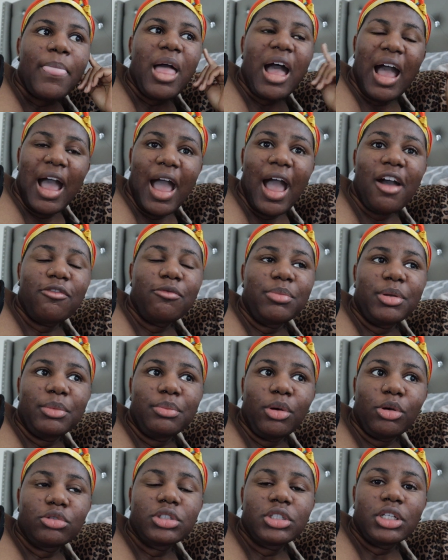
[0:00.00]
I have been
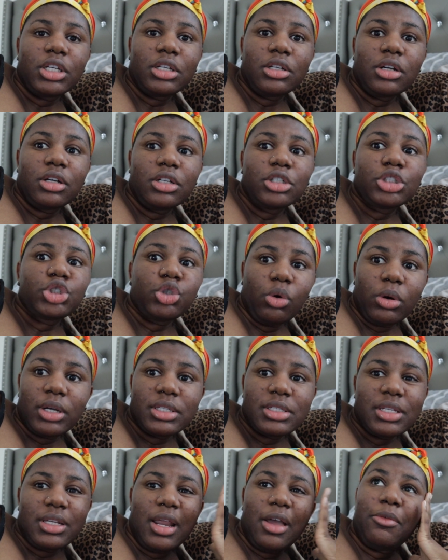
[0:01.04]
posting
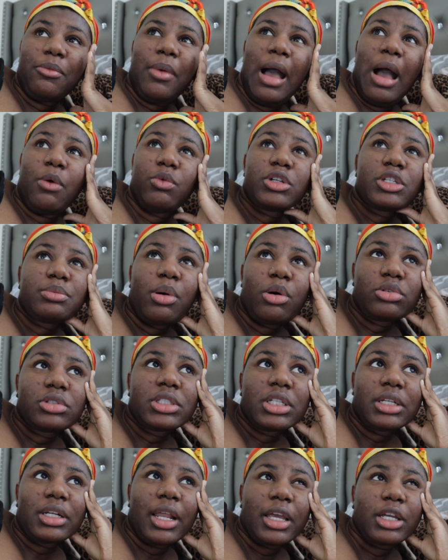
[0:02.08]
shorts, and I was
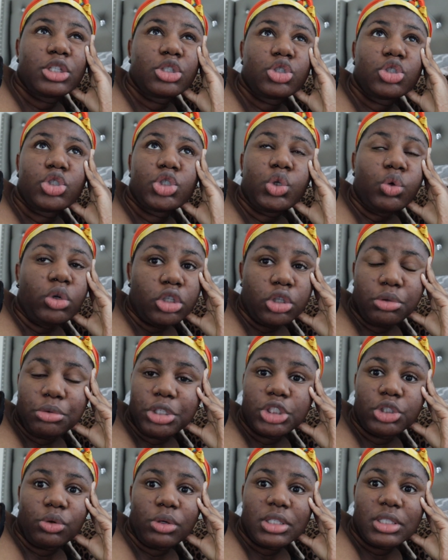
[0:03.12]
posting like 2 to 3
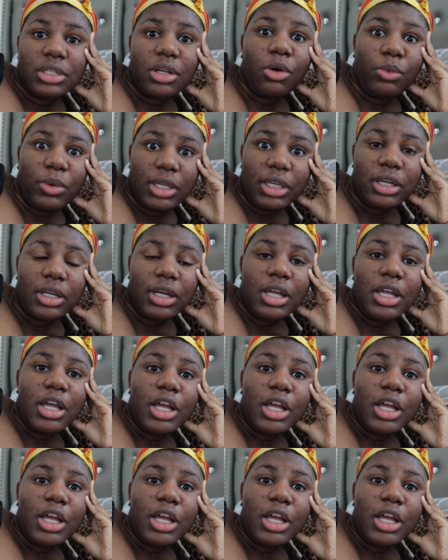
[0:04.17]
shorts a week.